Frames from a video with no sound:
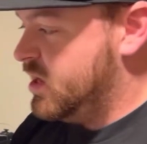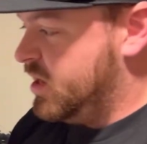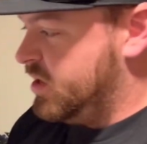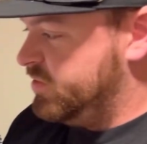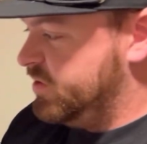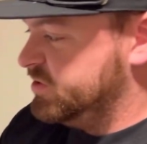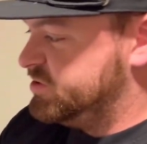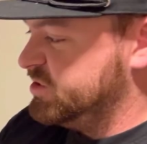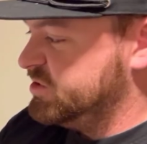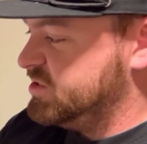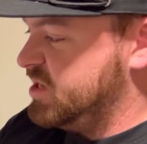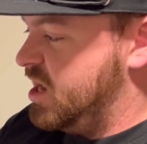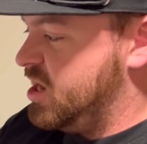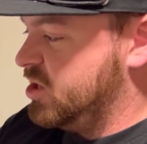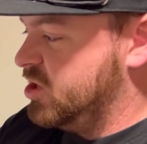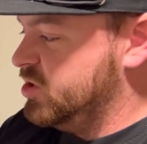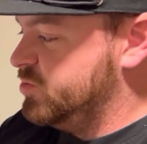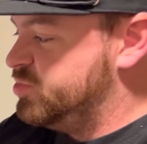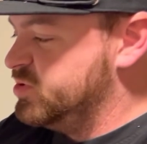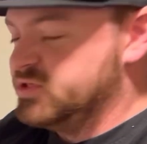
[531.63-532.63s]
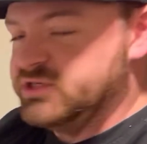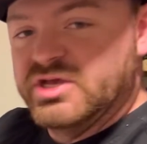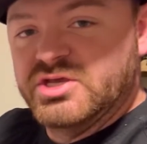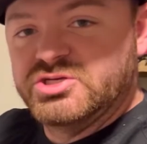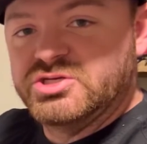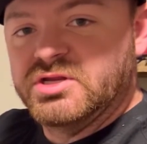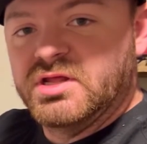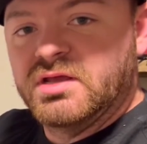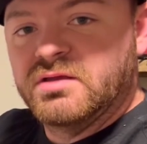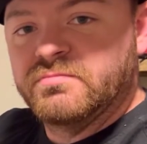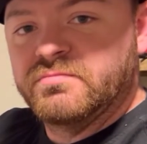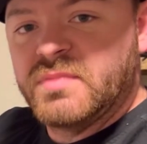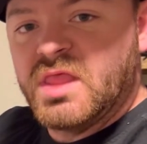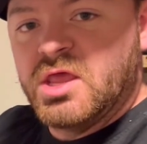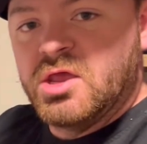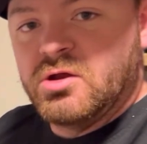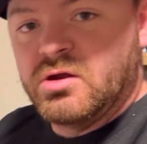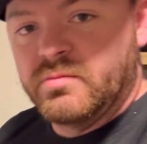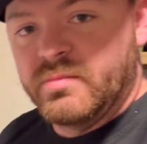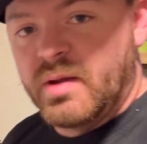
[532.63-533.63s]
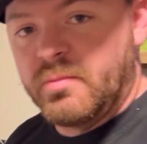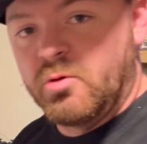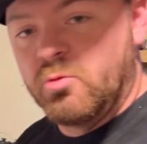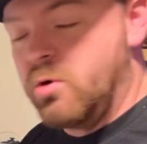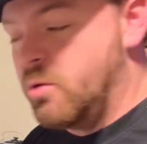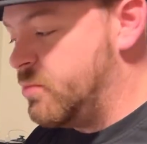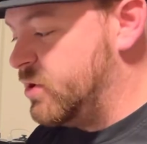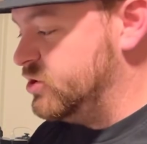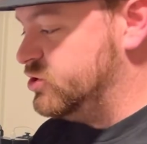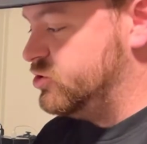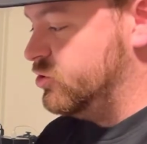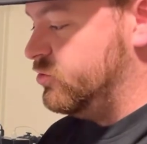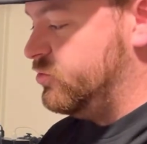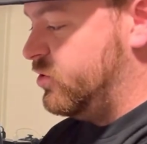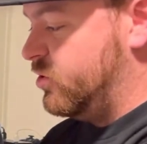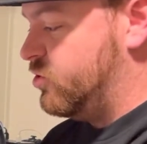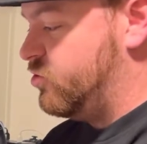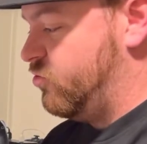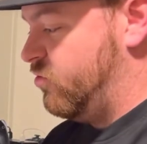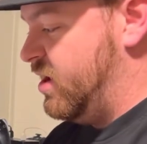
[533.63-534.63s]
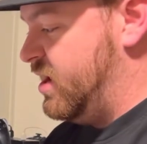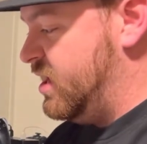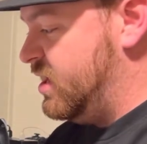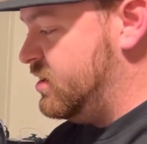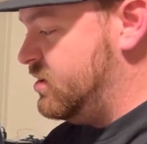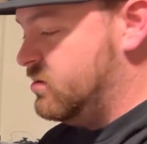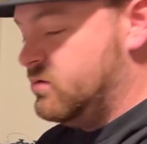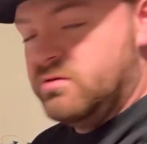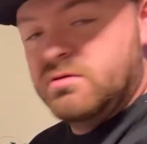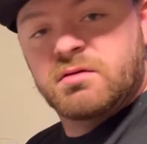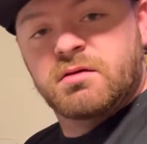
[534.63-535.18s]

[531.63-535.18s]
This is not good positioning. Remember when we drew the grid